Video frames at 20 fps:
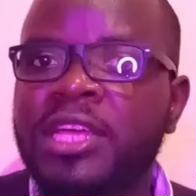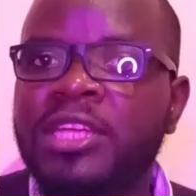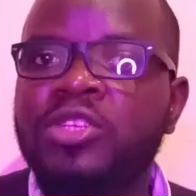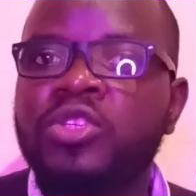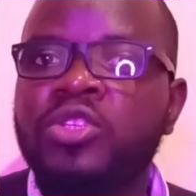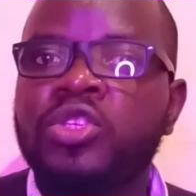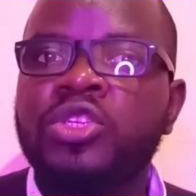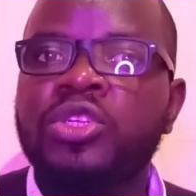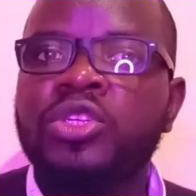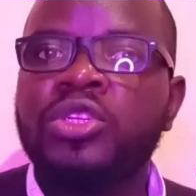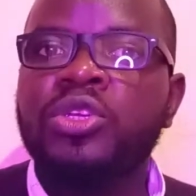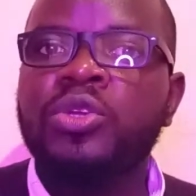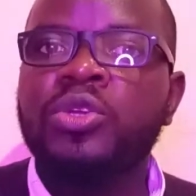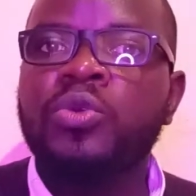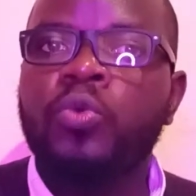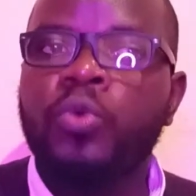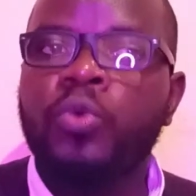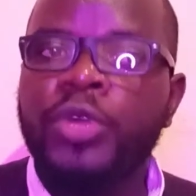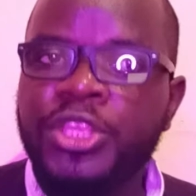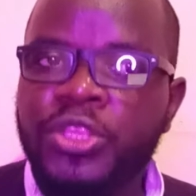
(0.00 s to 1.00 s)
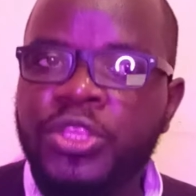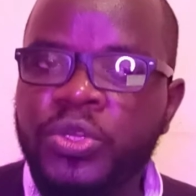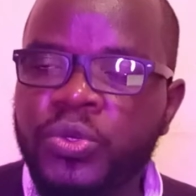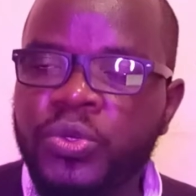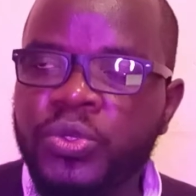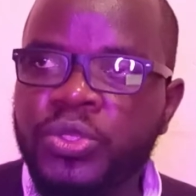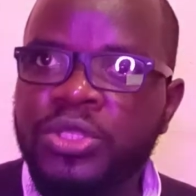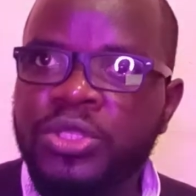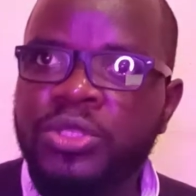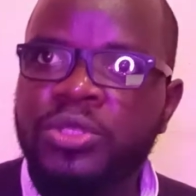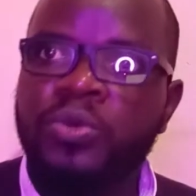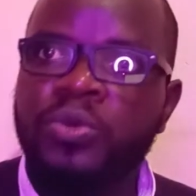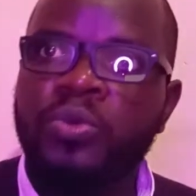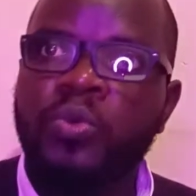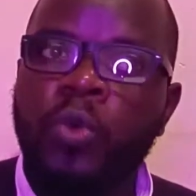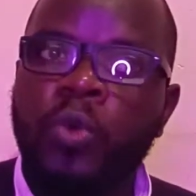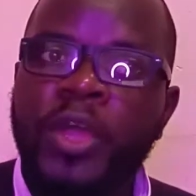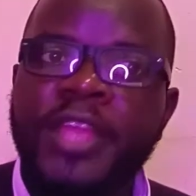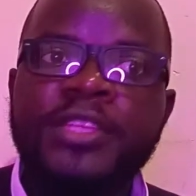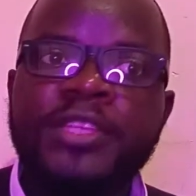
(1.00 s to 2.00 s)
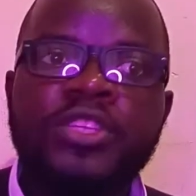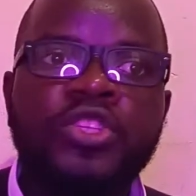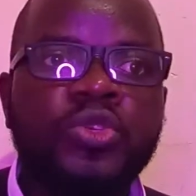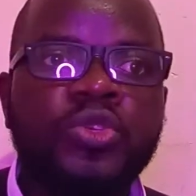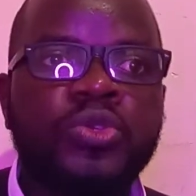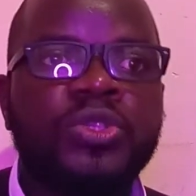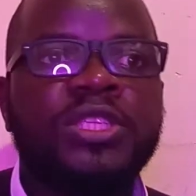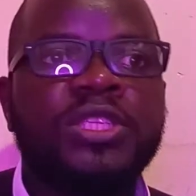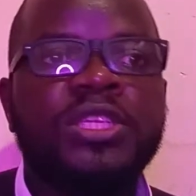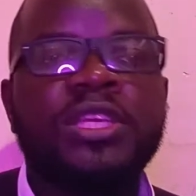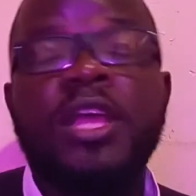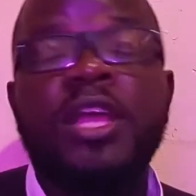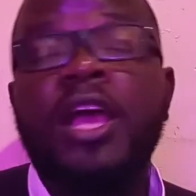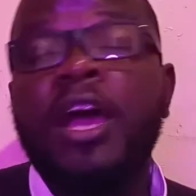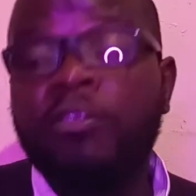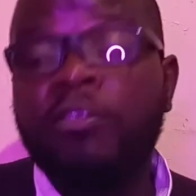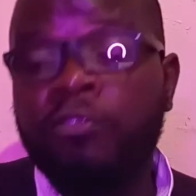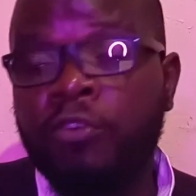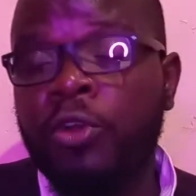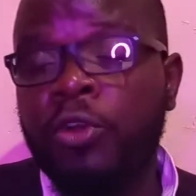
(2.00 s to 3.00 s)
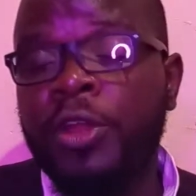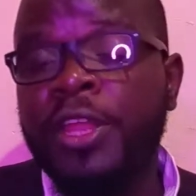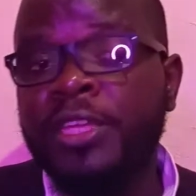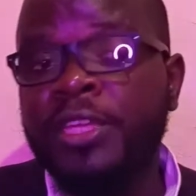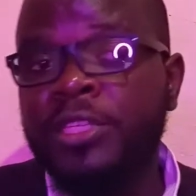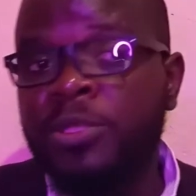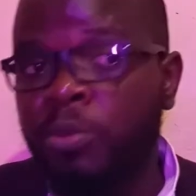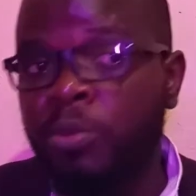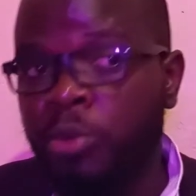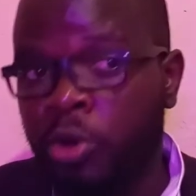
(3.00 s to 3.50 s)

that we use when choosing a Forex